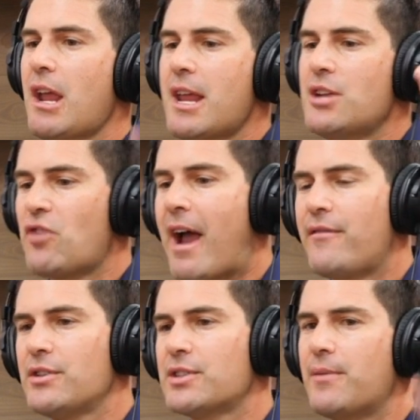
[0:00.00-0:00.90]
He
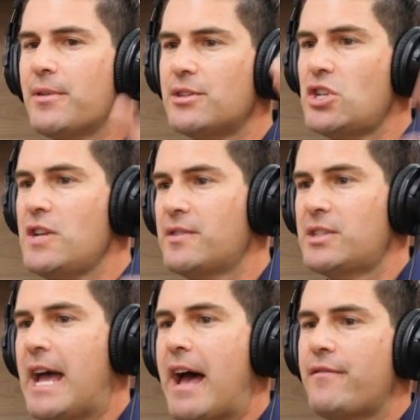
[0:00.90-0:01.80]
travels with the chief of
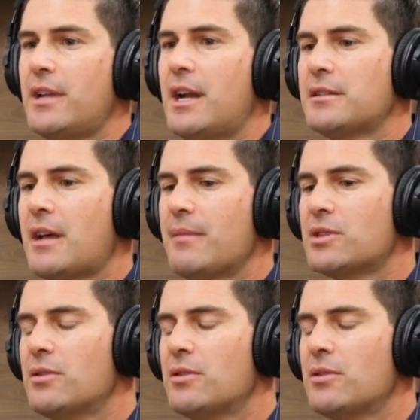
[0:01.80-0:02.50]
staff a lot of times.